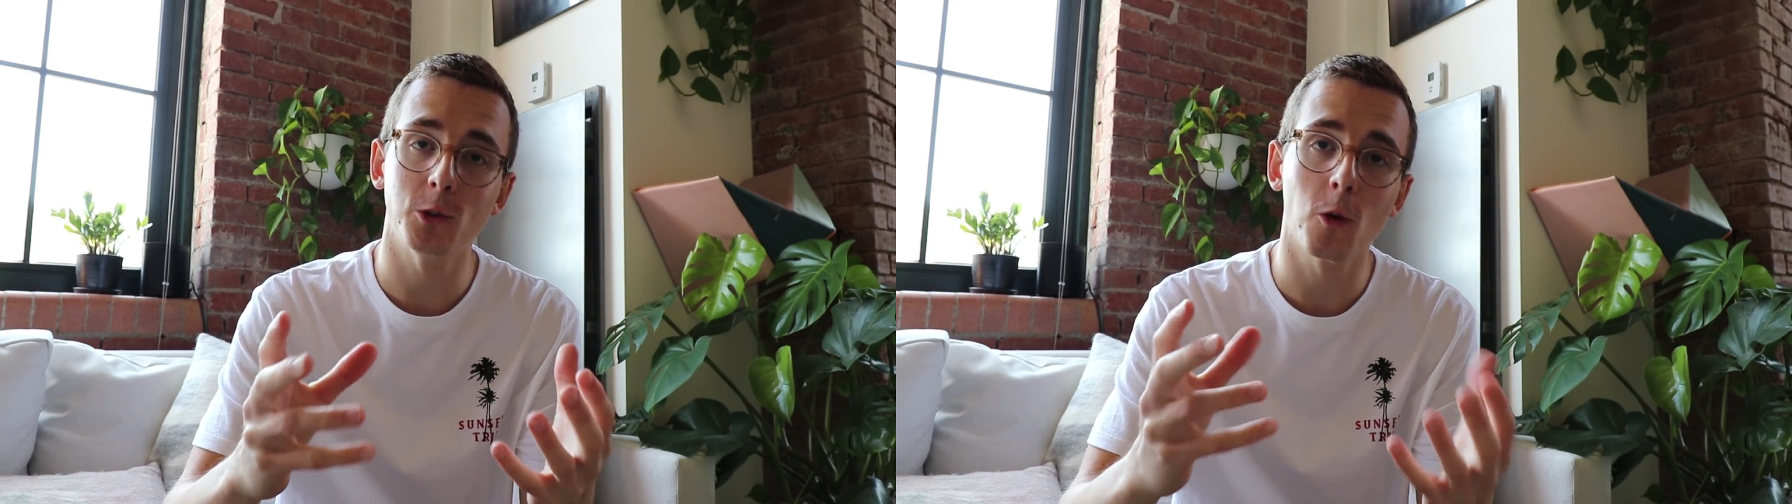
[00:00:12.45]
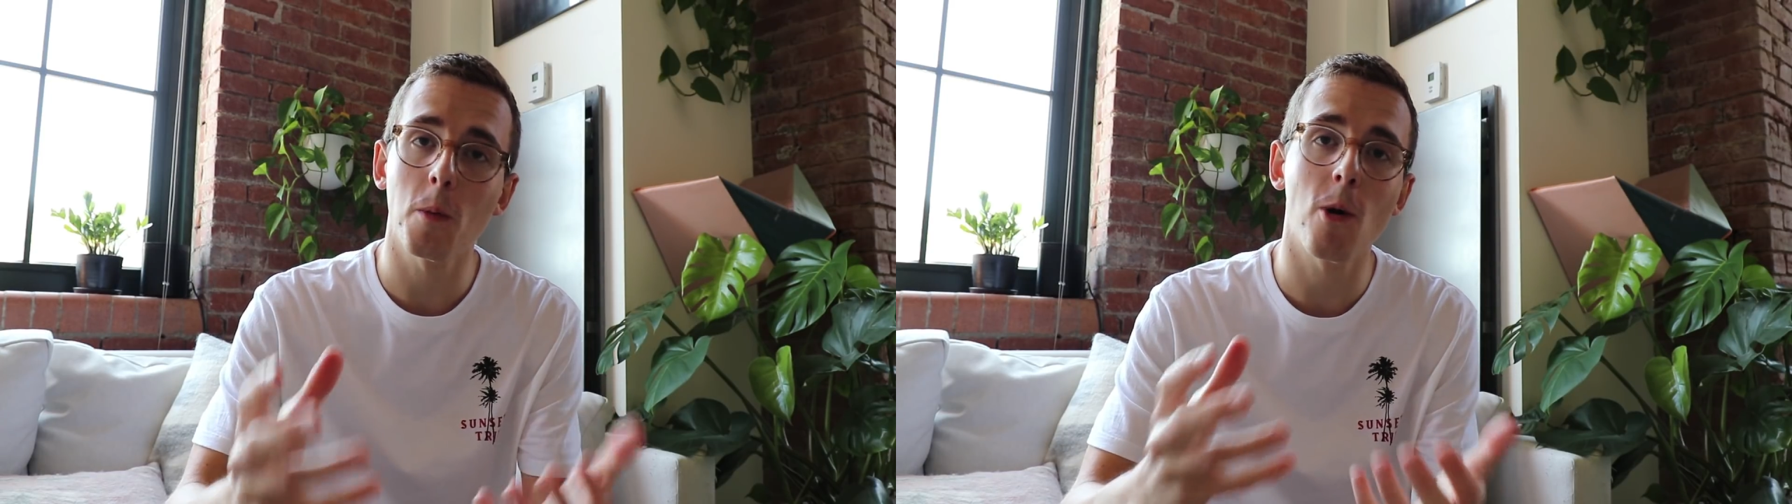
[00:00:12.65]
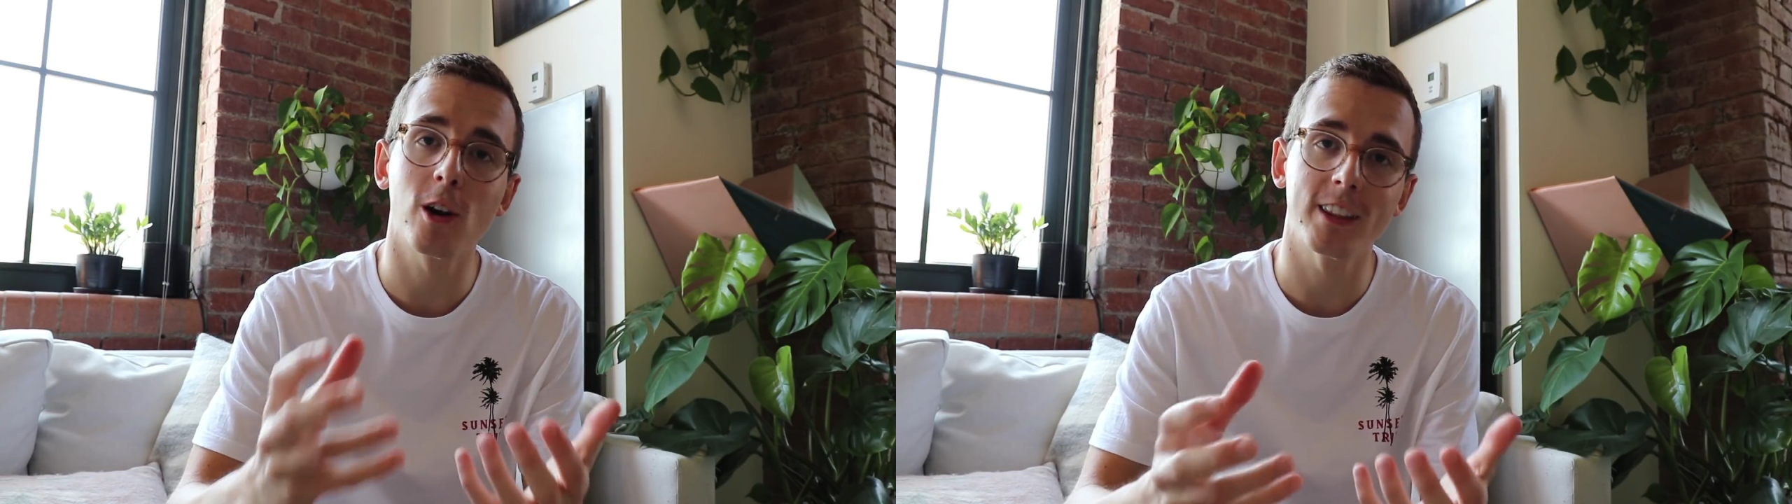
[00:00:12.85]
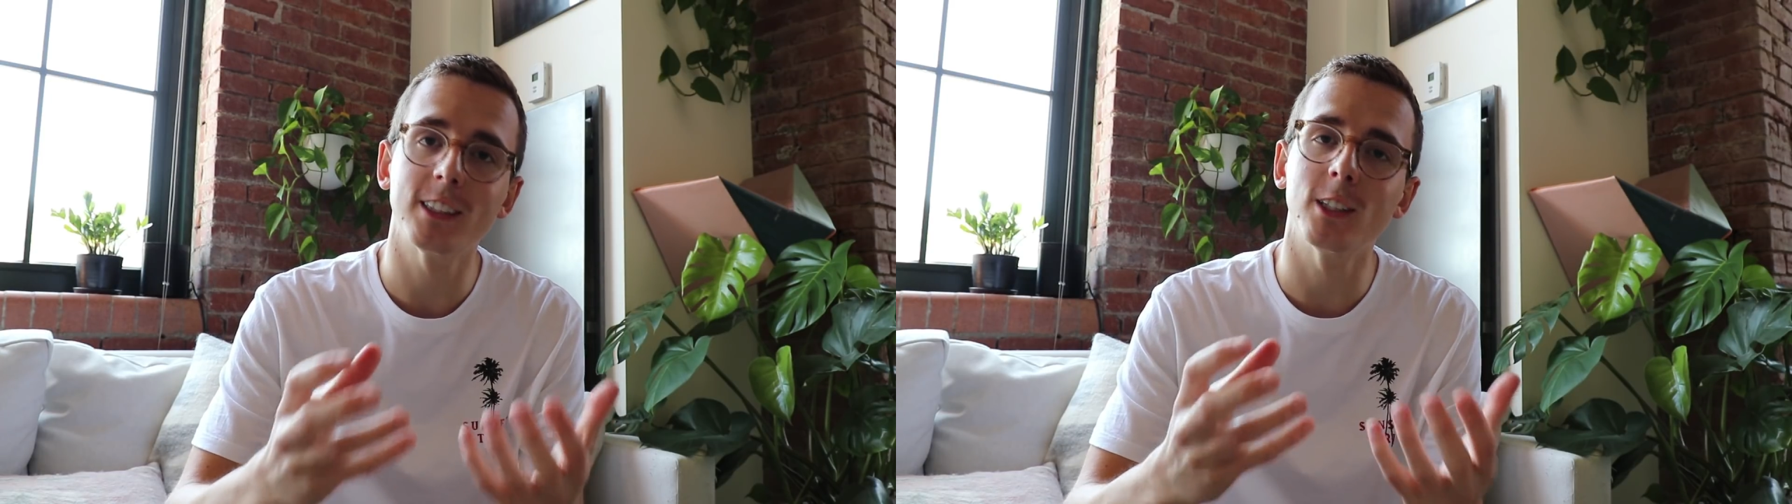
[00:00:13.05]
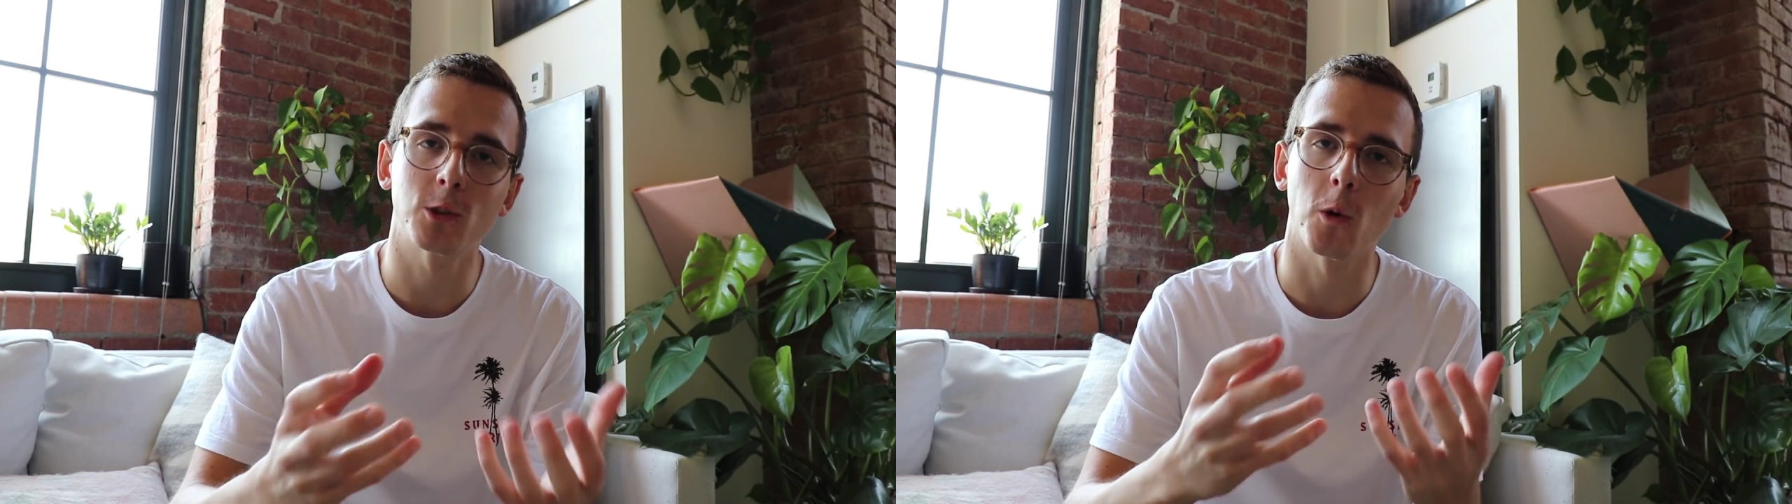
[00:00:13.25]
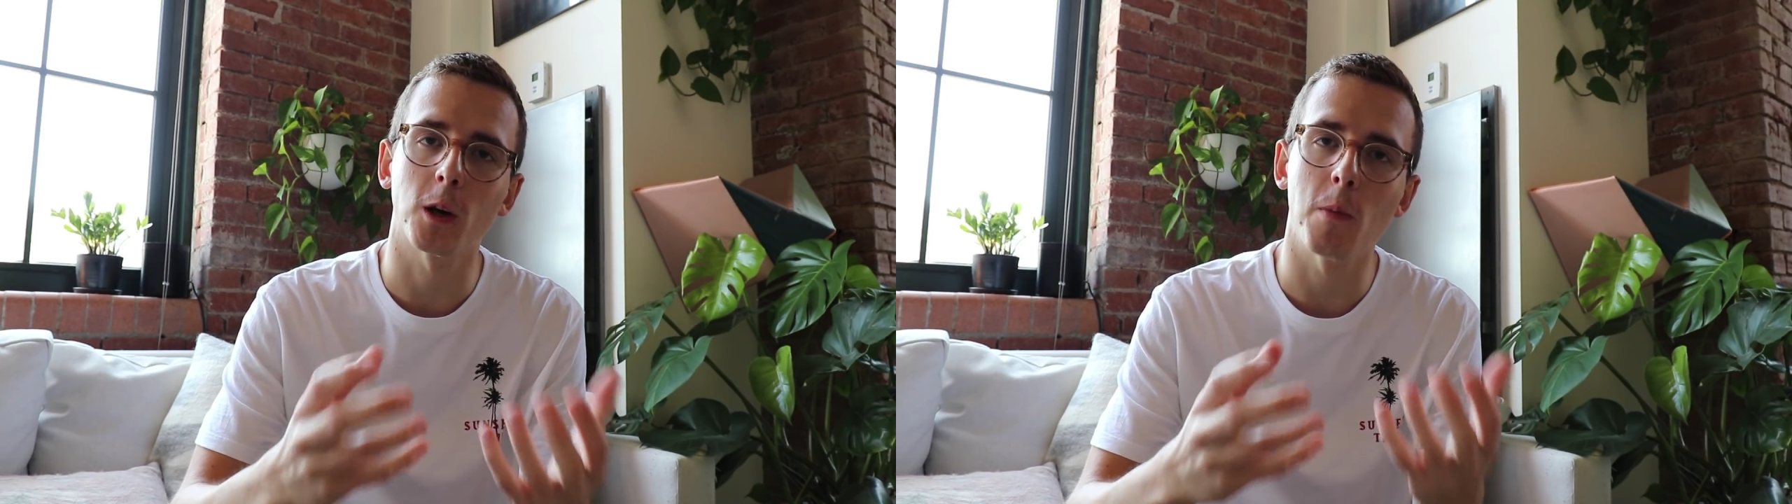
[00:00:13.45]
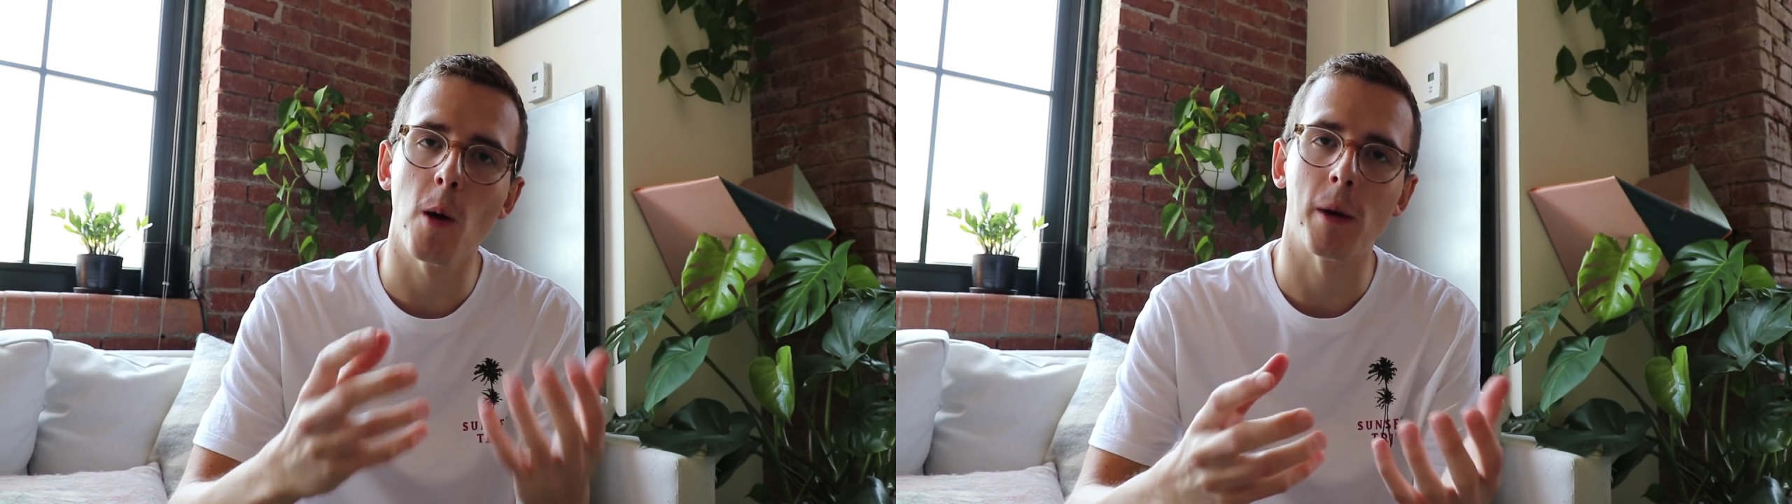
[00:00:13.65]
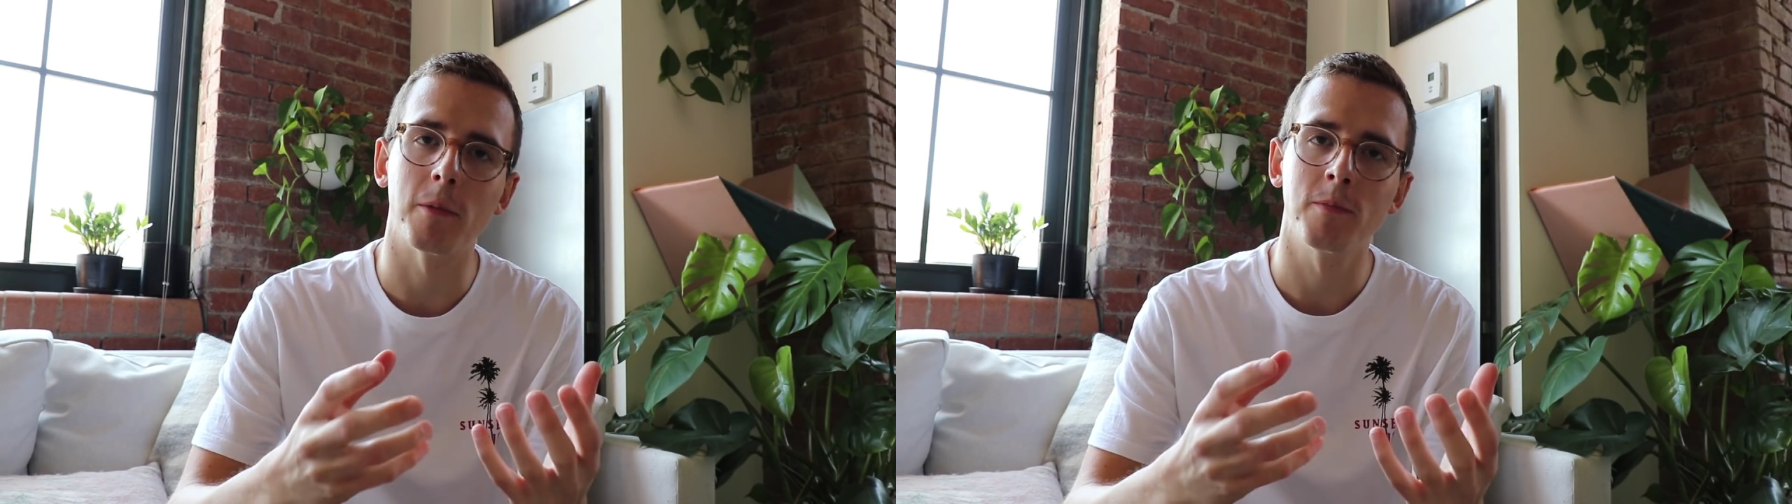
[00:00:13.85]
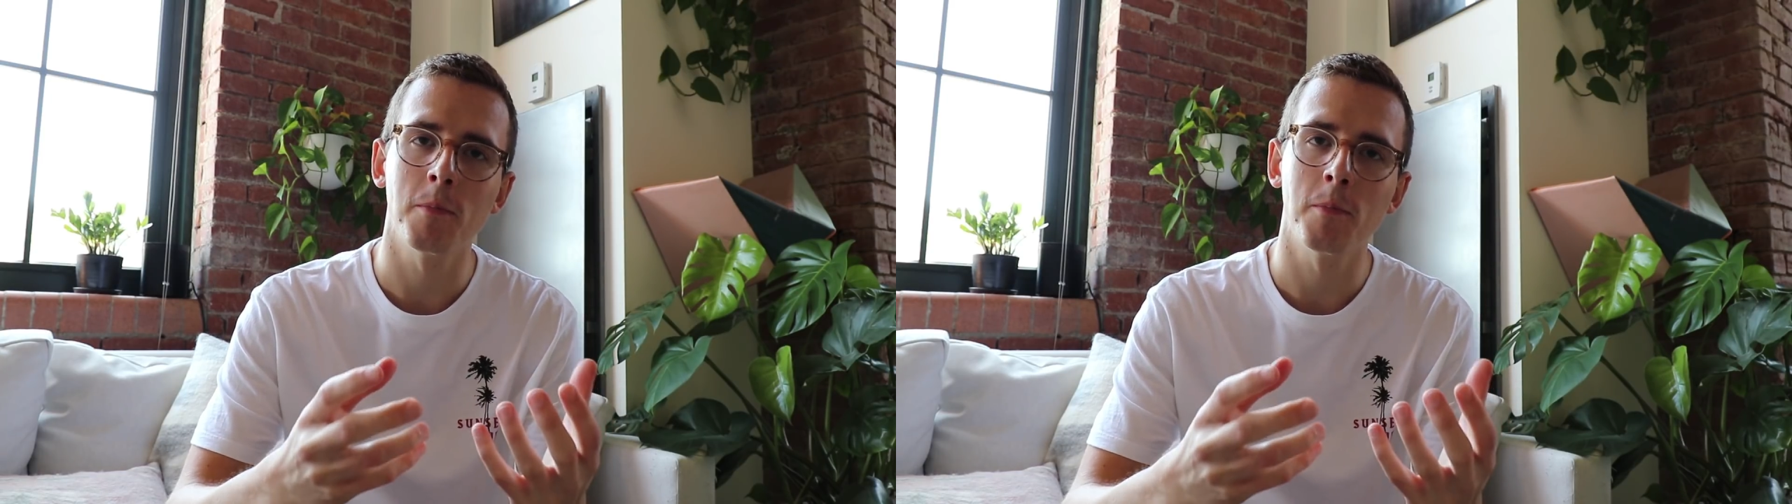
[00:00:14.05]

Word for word: you're a part of this historic moment.